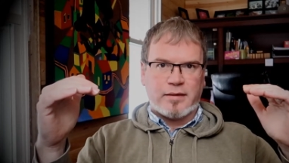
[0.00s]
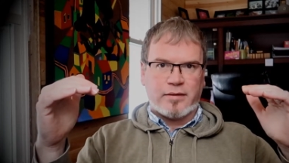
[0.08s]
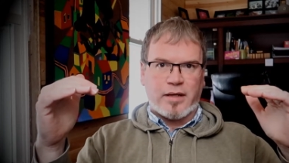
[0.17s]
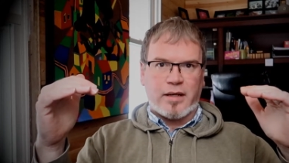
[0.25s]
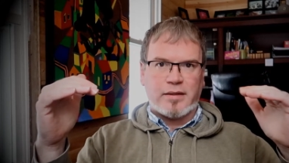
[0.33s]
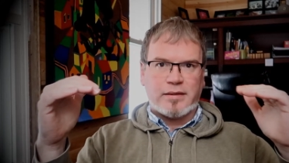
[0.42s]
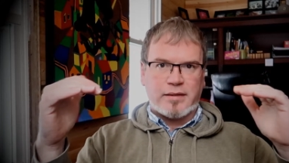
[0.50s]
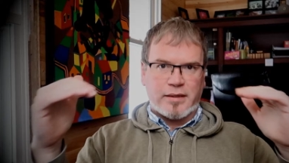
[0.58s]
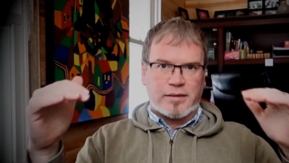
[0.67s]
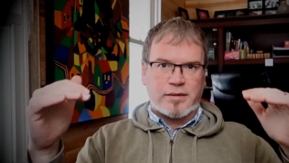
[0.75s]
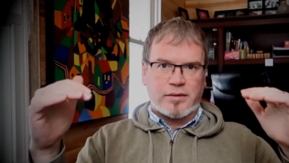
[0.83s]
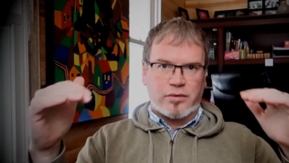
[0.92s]
Okay,
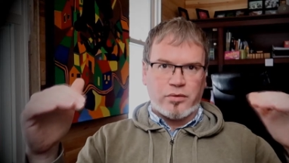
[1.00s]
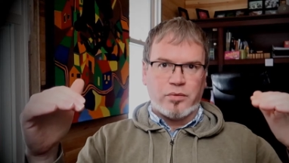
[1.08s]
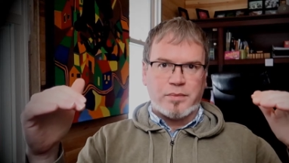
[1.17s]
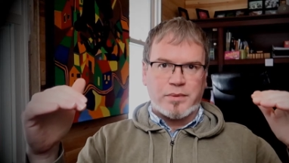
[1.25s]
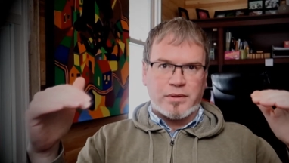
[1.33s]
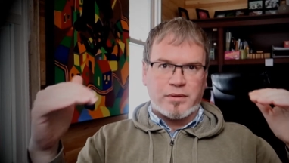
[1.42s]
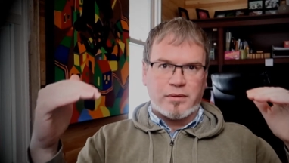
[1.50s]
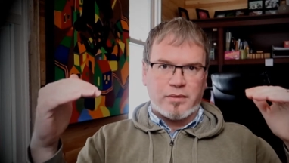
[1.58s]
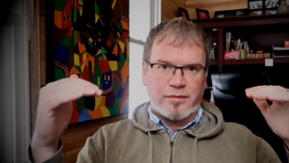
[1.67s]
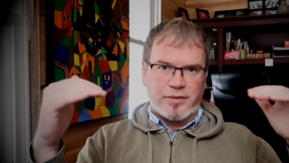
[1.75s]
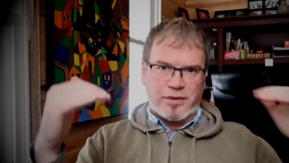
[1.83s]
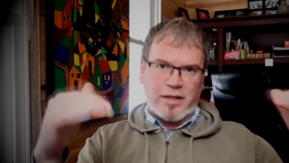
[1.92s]
6 groups
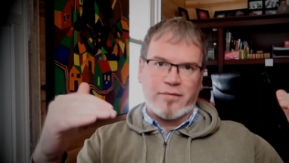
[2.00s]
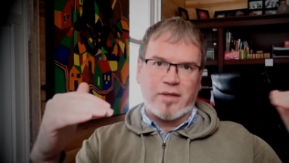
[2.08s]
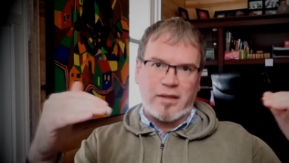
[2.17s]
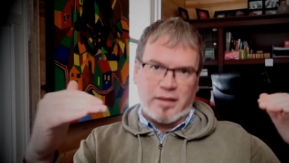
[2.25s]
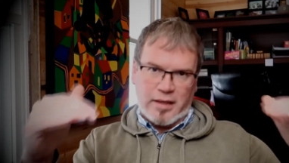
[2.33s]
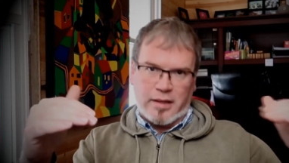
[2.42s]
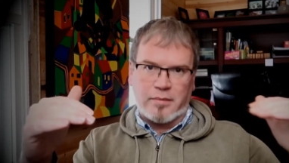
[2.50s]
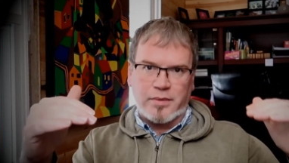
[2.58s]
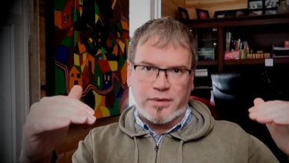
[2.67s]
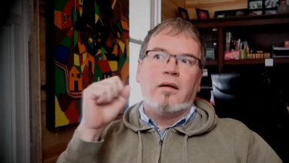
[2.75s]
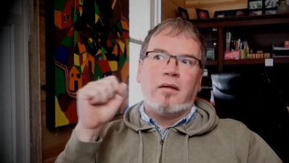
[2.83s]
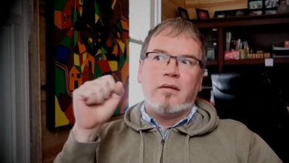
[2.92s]
of 7
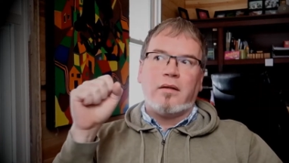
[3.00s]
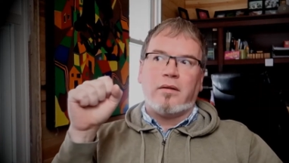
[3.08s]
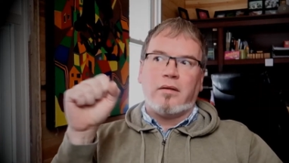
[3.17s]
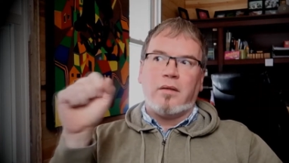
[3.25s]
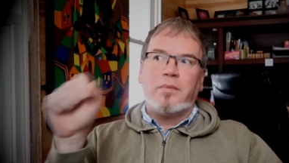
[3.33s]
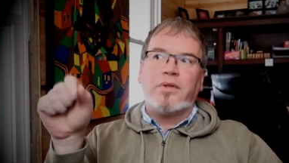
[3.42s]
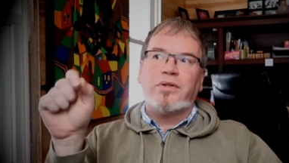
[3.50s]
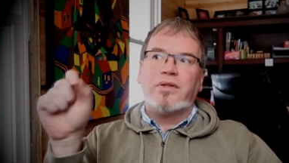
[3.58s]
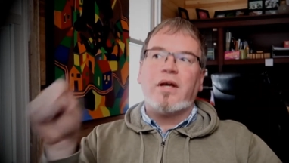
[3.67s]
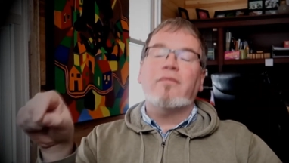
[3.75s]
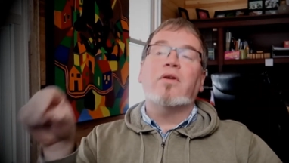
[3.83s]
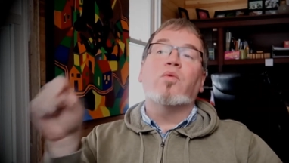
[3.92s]
names. Now the number
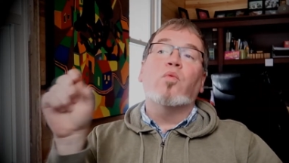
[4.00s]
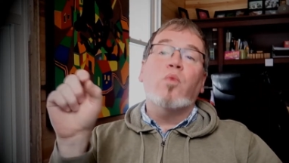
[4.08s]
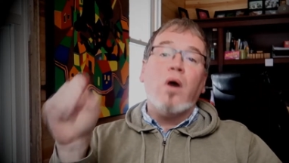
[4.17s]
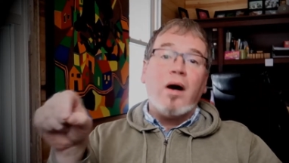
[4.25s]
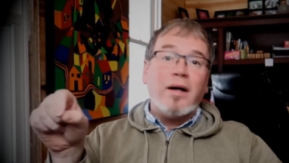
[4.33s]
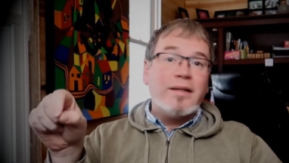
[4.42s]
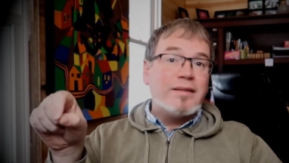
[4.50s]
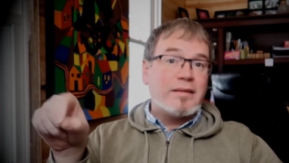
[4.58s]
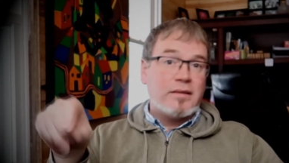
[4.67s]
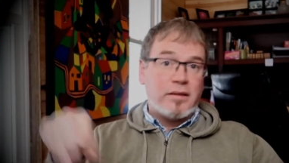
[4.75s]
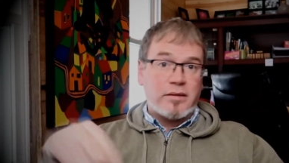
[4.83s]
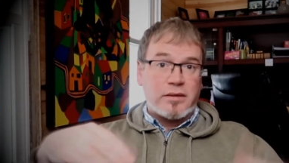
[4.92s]
7 was
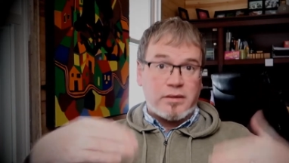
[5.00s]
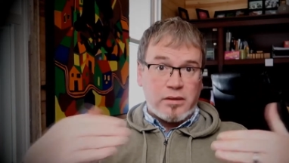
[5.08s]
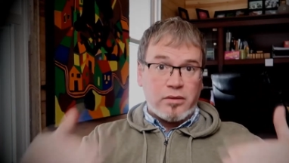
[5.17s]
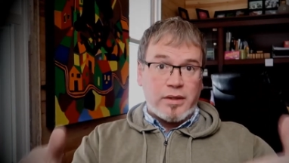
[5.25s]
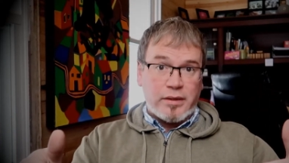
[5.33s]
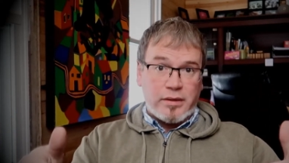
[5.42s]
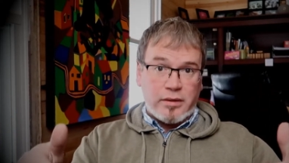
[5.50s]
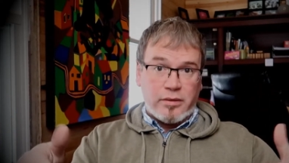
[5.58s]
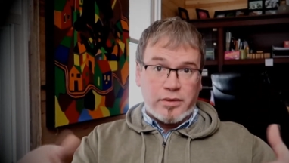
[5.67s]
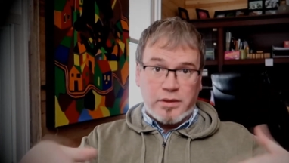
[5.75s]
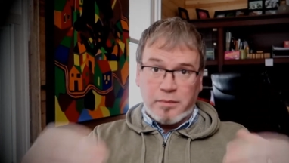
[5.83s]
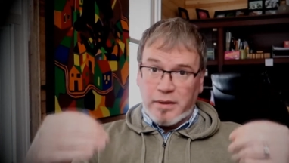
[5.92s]
and still continues to